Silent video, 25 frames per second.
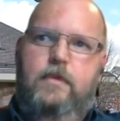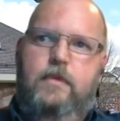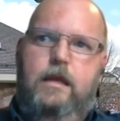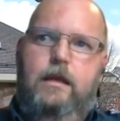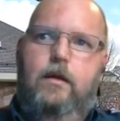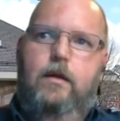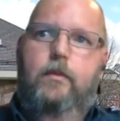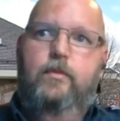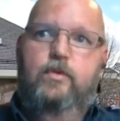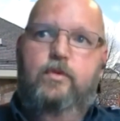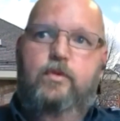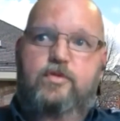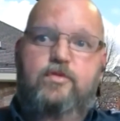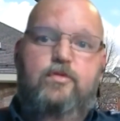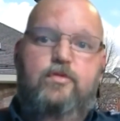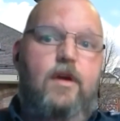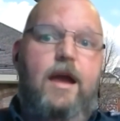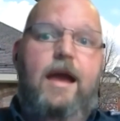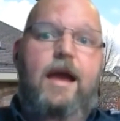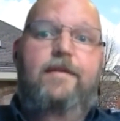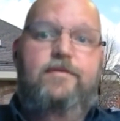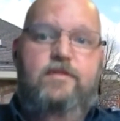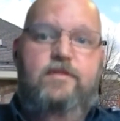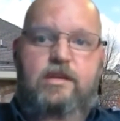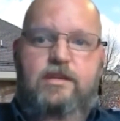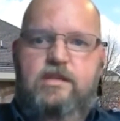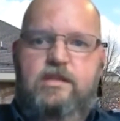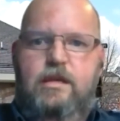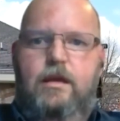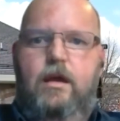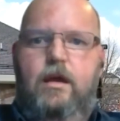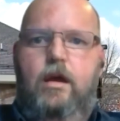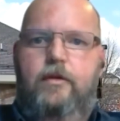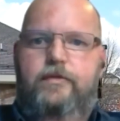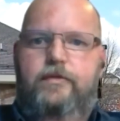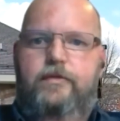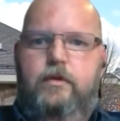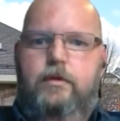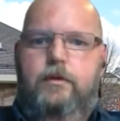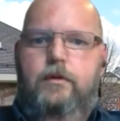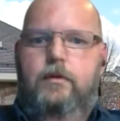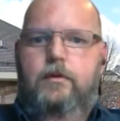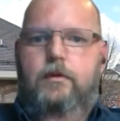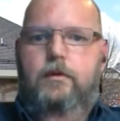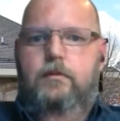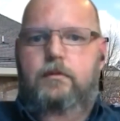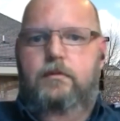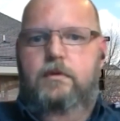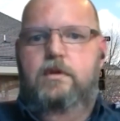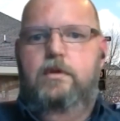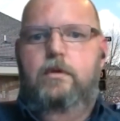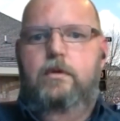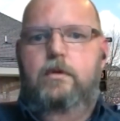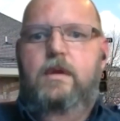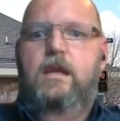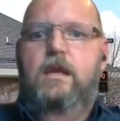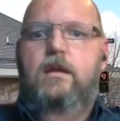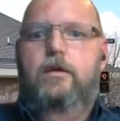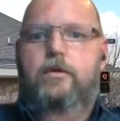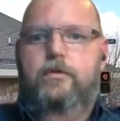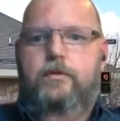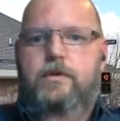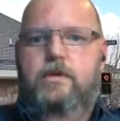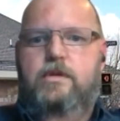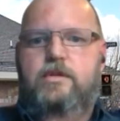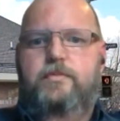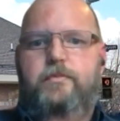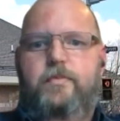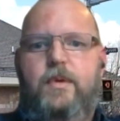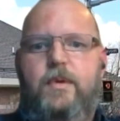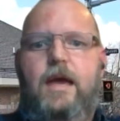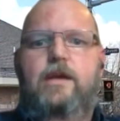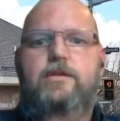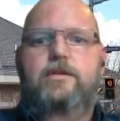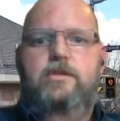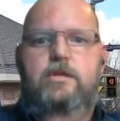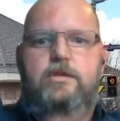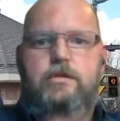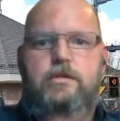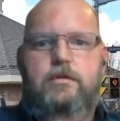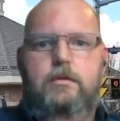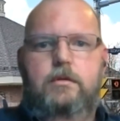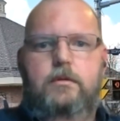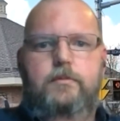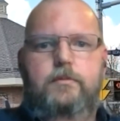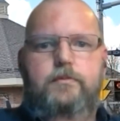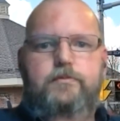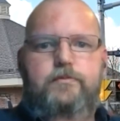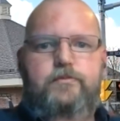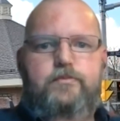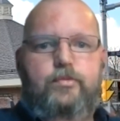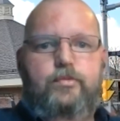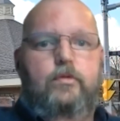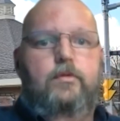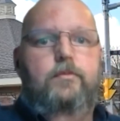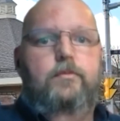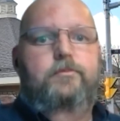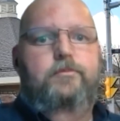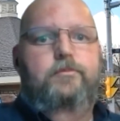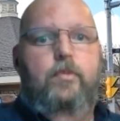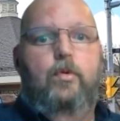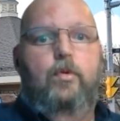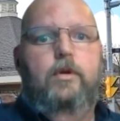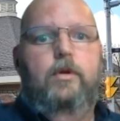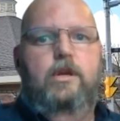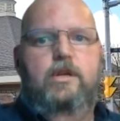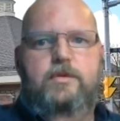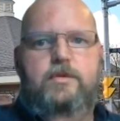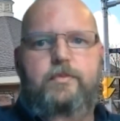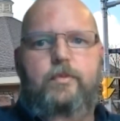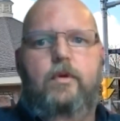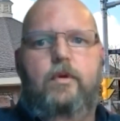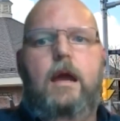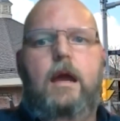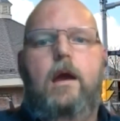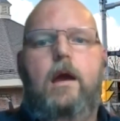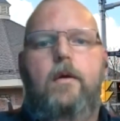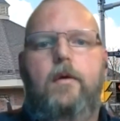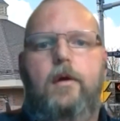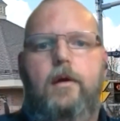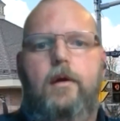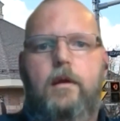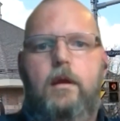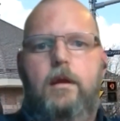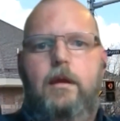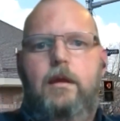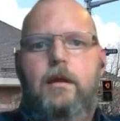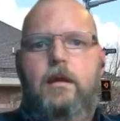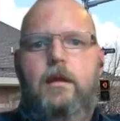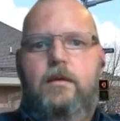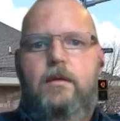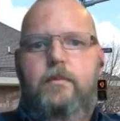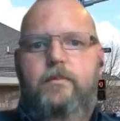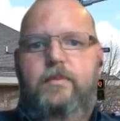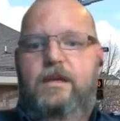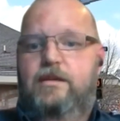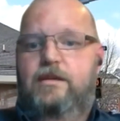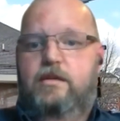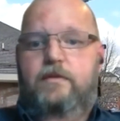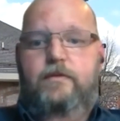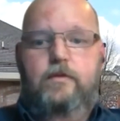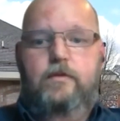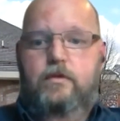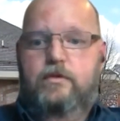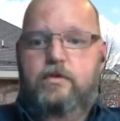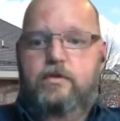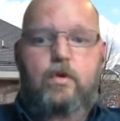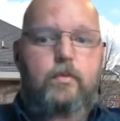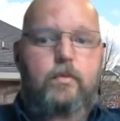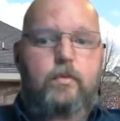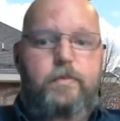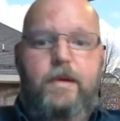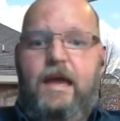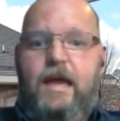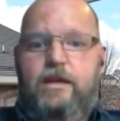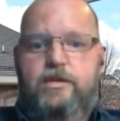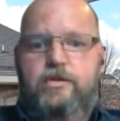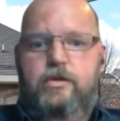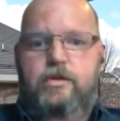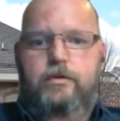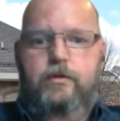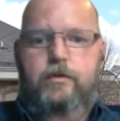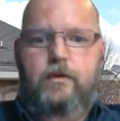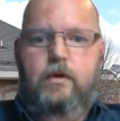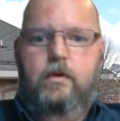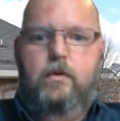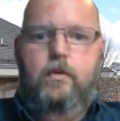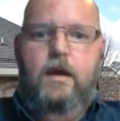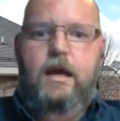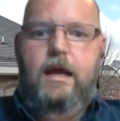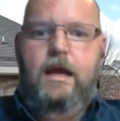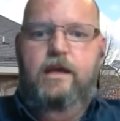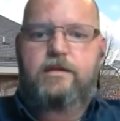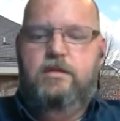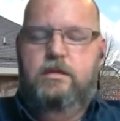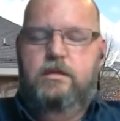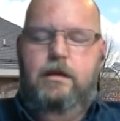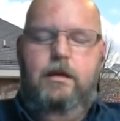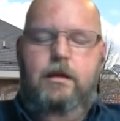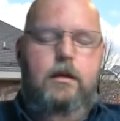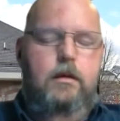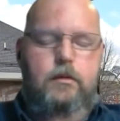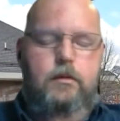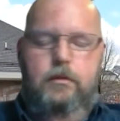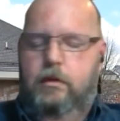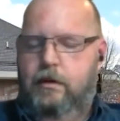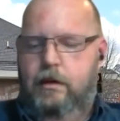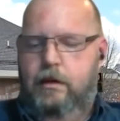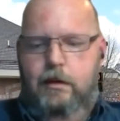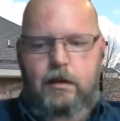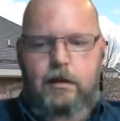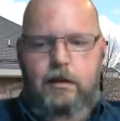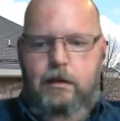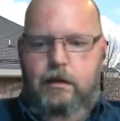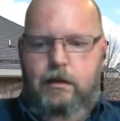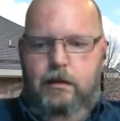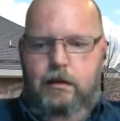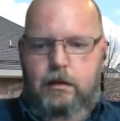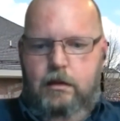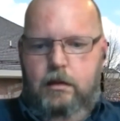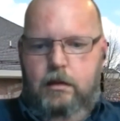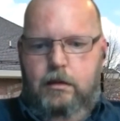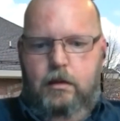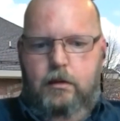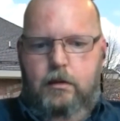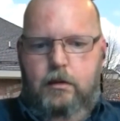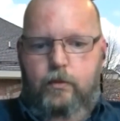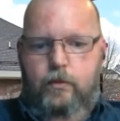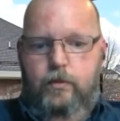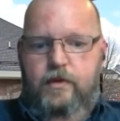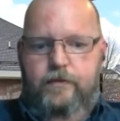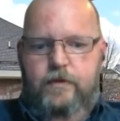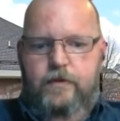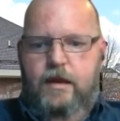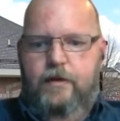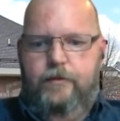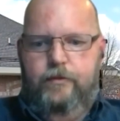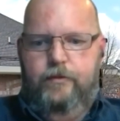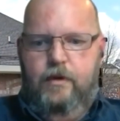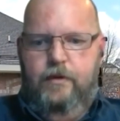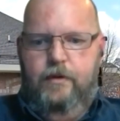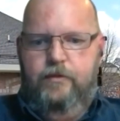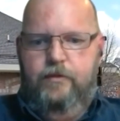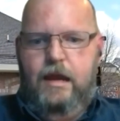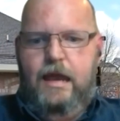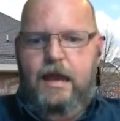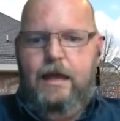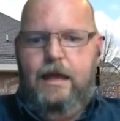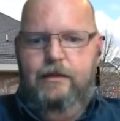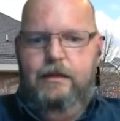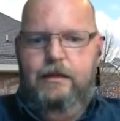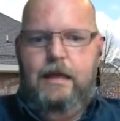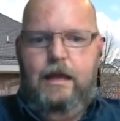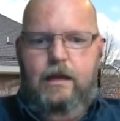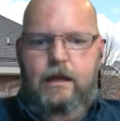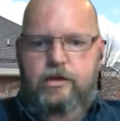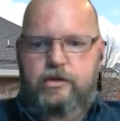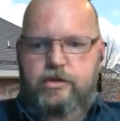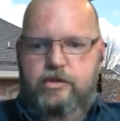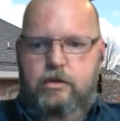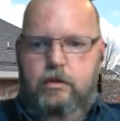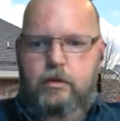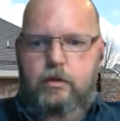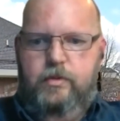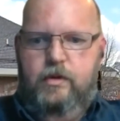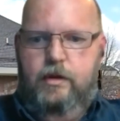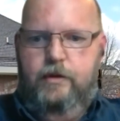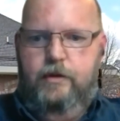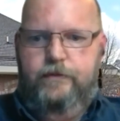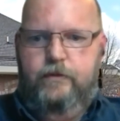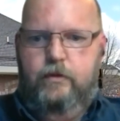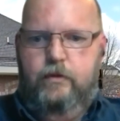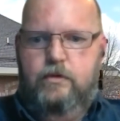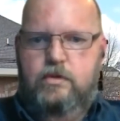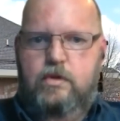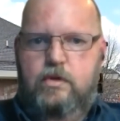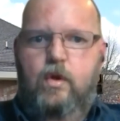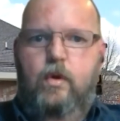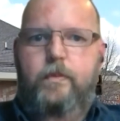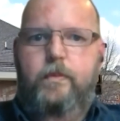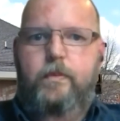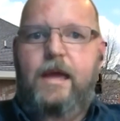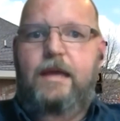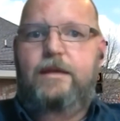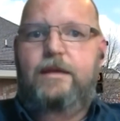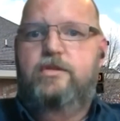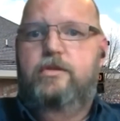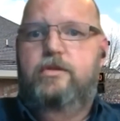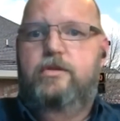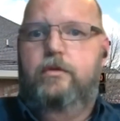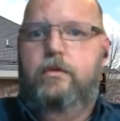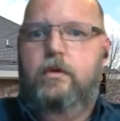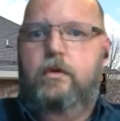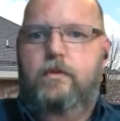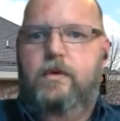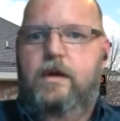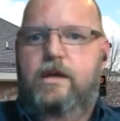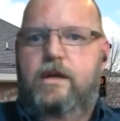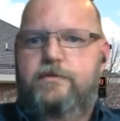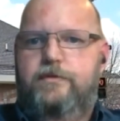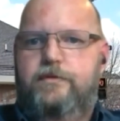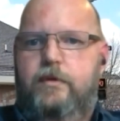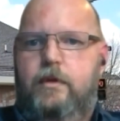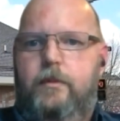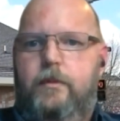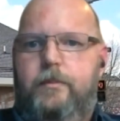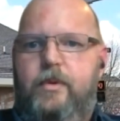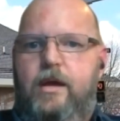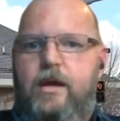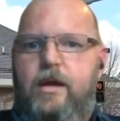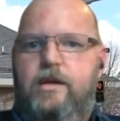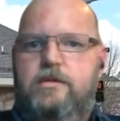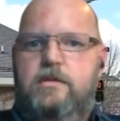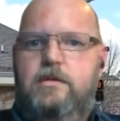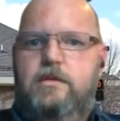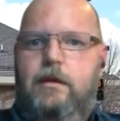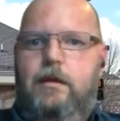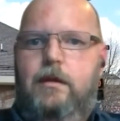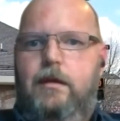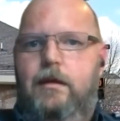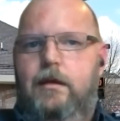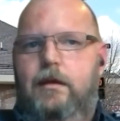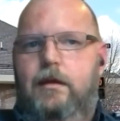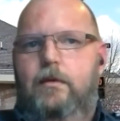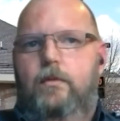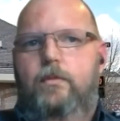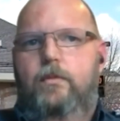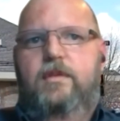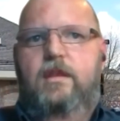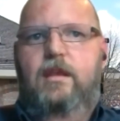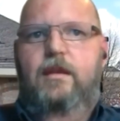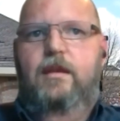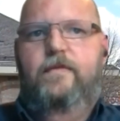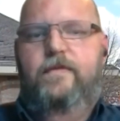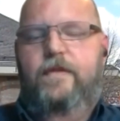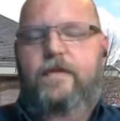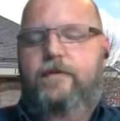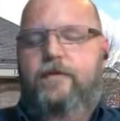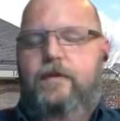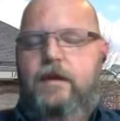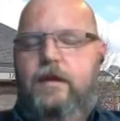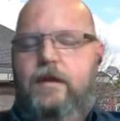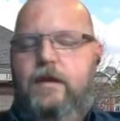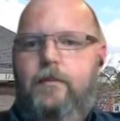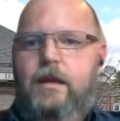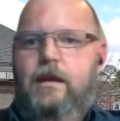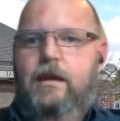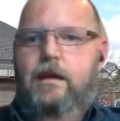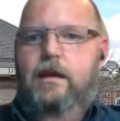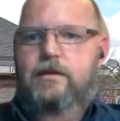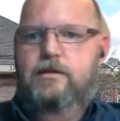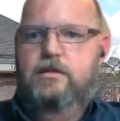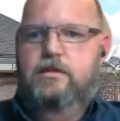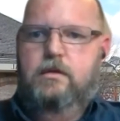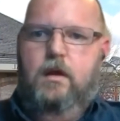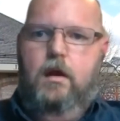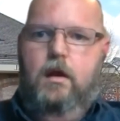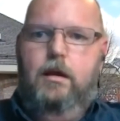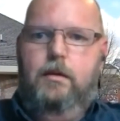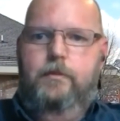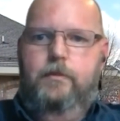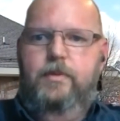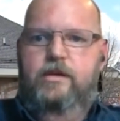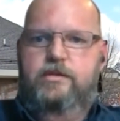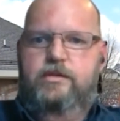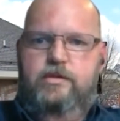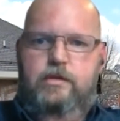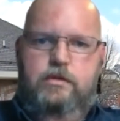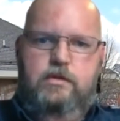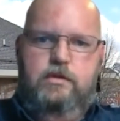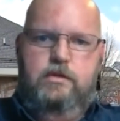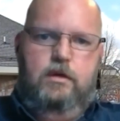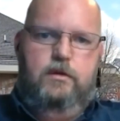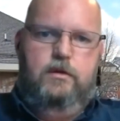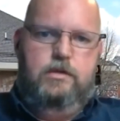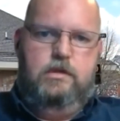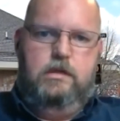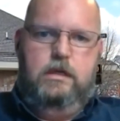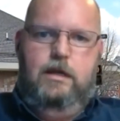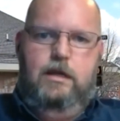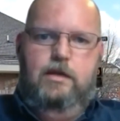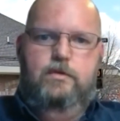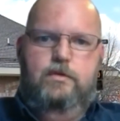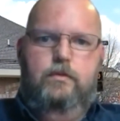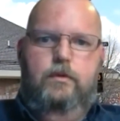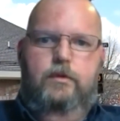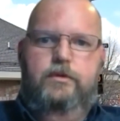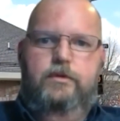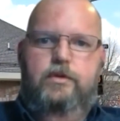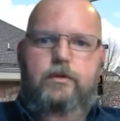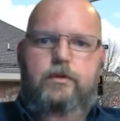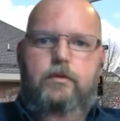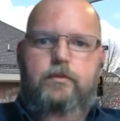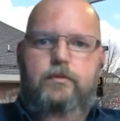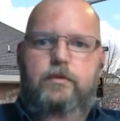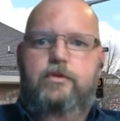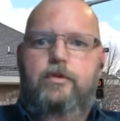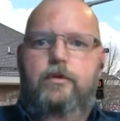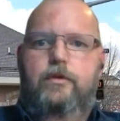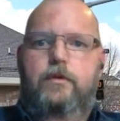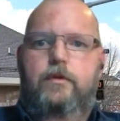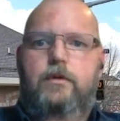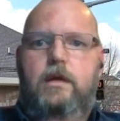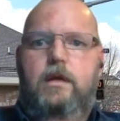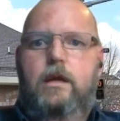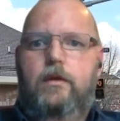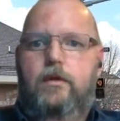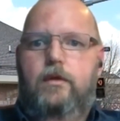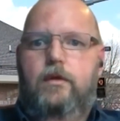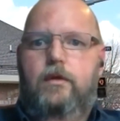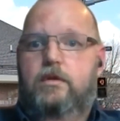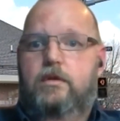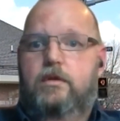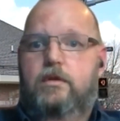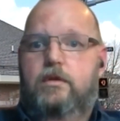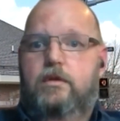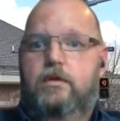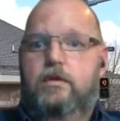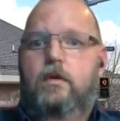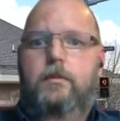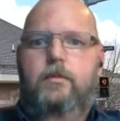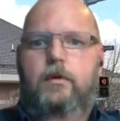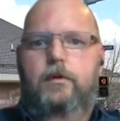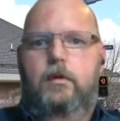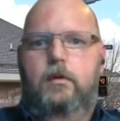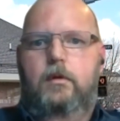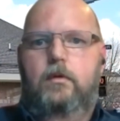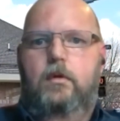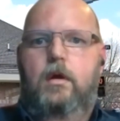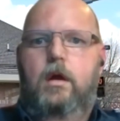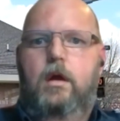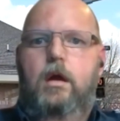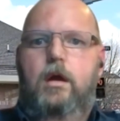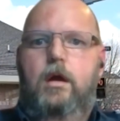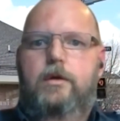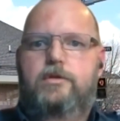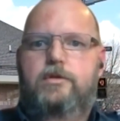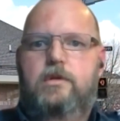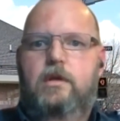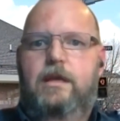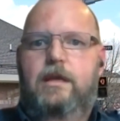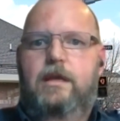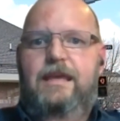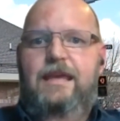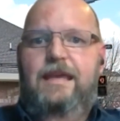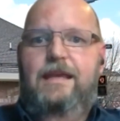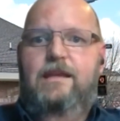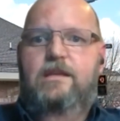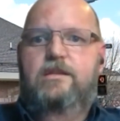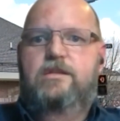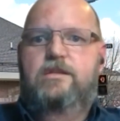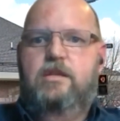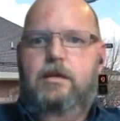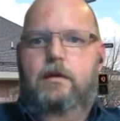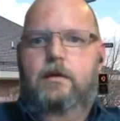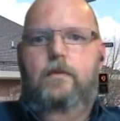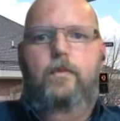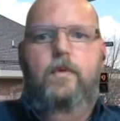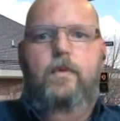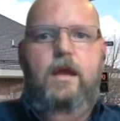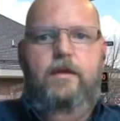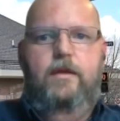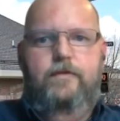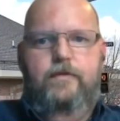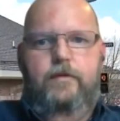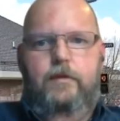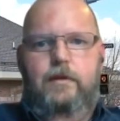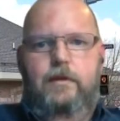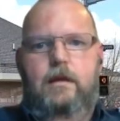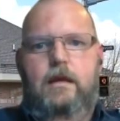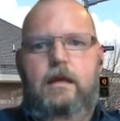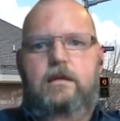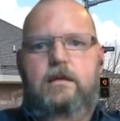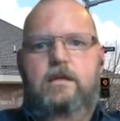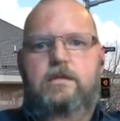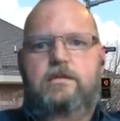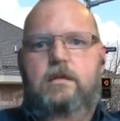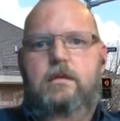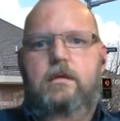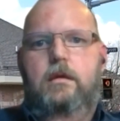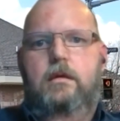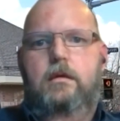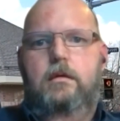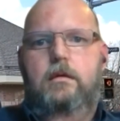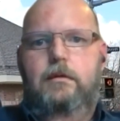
almost drives itself to increase passenger boardings per hour, because if there's no passenger requests, and we've never ever had that issue, but if there's no passenger request for the bus within 15 minutes, our buses are scheduled to return to either the terminal or the garage and sit and wait for the next